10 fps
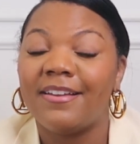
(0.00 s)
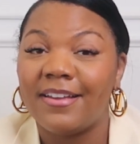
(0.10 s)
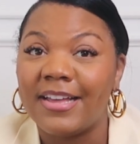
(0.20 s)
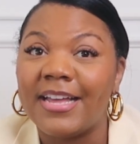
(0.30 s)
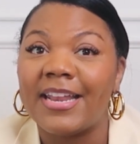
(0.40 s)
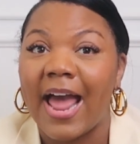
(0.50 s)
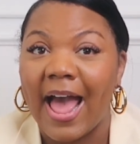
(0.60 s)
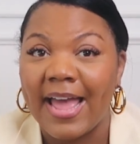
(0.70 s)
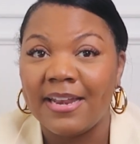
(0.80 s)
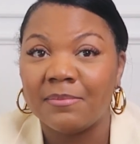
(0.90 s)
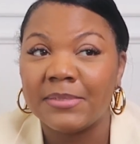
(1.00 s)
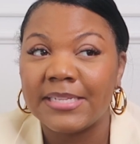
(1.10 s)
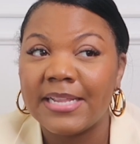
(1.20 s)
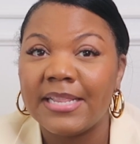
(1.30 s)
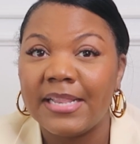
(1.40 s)
good items
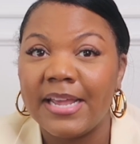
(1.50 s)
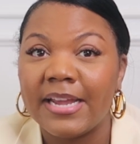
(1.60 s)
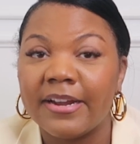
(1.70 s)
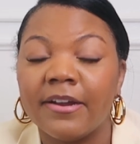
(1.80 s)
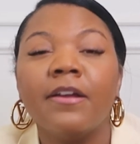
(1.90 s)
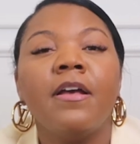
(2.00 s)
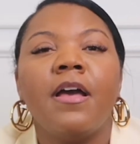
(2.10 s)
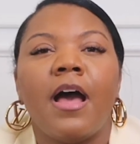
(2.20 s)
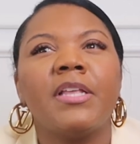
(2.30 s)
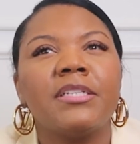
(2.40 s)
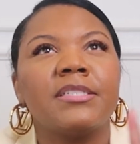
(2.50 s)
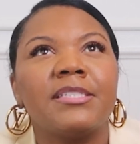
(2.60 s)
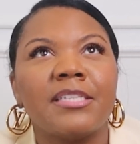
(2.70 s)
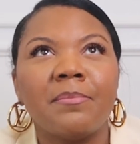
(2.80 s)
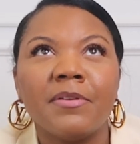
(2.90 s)
in there.
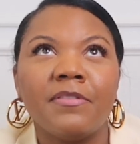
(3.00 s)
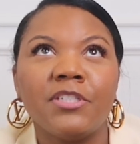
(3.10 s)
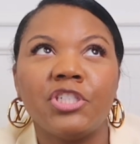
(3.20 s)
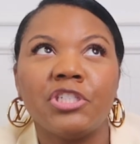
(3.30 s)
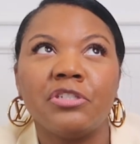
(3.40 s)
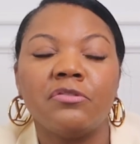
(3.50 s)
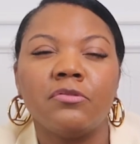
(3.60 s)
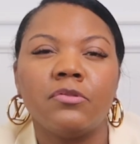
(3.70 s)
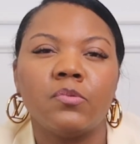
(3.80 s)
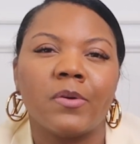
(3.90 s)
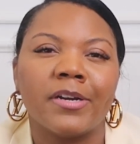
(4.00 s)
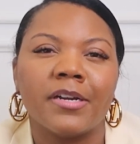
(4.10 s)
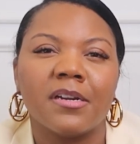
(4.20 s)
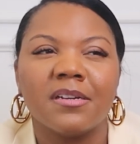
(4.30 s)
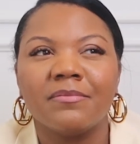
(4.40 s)
Some of the shoes
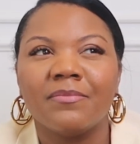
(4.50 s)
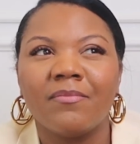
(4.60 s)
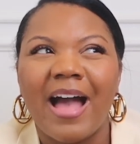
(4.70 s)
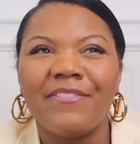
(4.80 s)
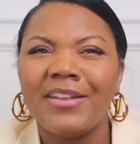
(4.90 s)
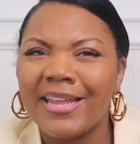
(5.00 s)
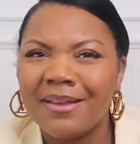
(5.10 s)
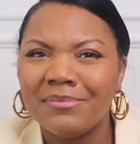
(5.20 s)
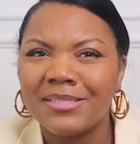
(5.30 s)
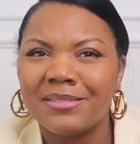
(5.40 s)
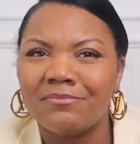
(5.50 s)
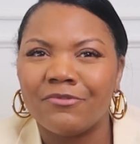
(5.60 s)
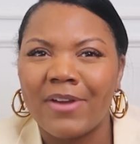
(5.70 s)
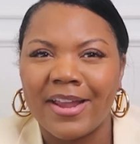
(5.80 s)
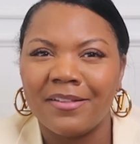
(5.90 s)
were, I feel like it was
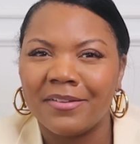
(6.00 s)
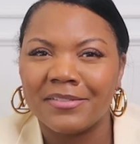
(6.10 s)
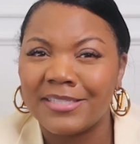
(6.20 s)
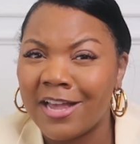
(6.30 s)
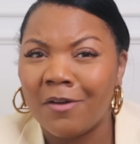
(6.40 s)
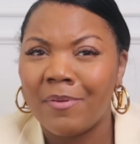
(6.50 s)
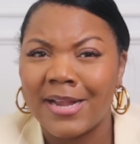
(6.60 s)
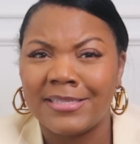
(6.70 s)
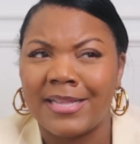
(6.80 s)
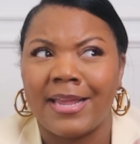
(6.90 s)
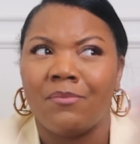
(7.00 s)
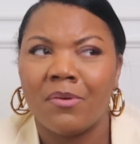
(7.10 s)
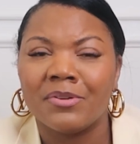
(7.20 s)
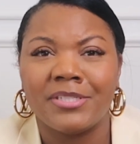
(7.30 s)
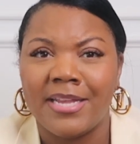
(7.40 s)
regular sale price, like
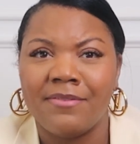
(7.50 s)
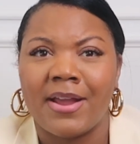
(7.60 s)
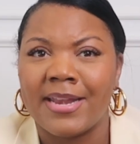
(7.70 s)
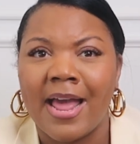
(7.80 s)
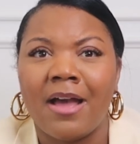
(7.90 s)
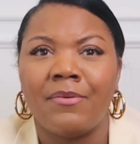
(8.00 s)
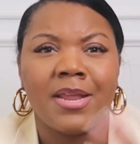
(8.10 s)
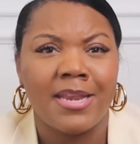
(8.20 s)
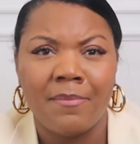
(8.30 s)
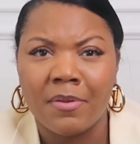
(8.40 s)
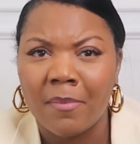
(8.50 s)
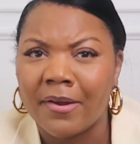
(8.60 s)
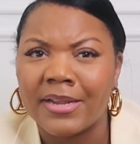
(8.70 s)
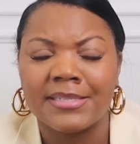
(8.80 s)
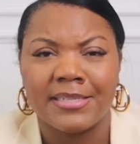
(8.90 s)
what we're seeing right now in Neiman
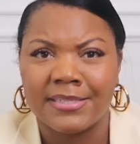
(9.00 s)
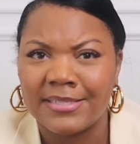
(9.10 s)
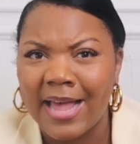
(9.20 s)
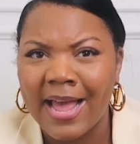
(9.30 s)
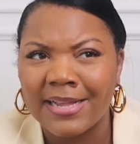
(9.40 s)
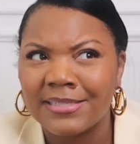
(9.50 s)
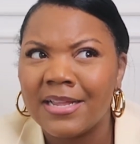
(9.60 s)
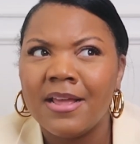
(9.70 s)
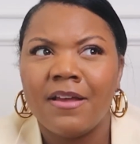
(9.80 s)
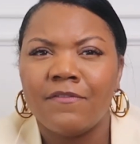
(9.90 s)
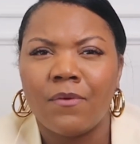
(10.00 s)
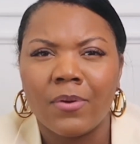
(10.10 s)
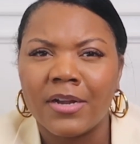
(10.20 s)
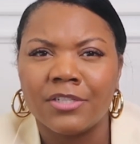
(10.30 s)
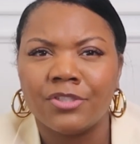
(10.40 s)
Marcus and Saks,
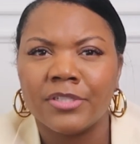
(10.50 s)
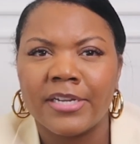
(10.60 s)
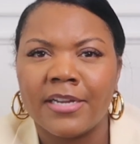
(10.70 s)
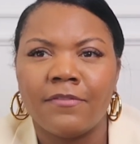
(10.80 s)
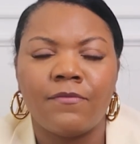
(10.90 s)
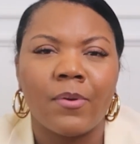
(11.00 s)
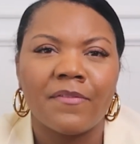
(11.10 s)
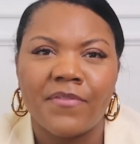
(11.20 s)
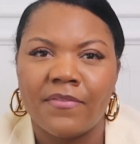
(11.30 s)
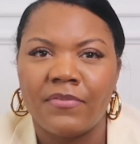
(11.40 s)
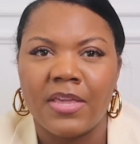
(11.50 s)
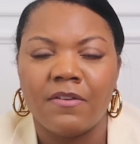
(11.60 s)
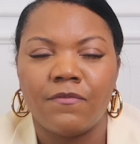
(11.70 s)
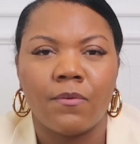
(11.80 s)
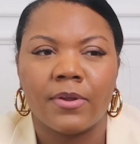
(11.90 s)
$400,
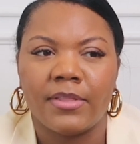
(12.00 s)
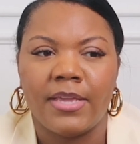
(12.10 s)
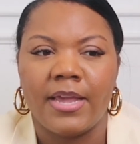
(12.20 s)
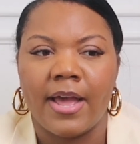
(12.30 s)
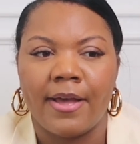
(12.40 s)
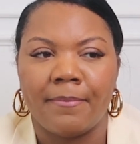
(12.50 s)
$450 for the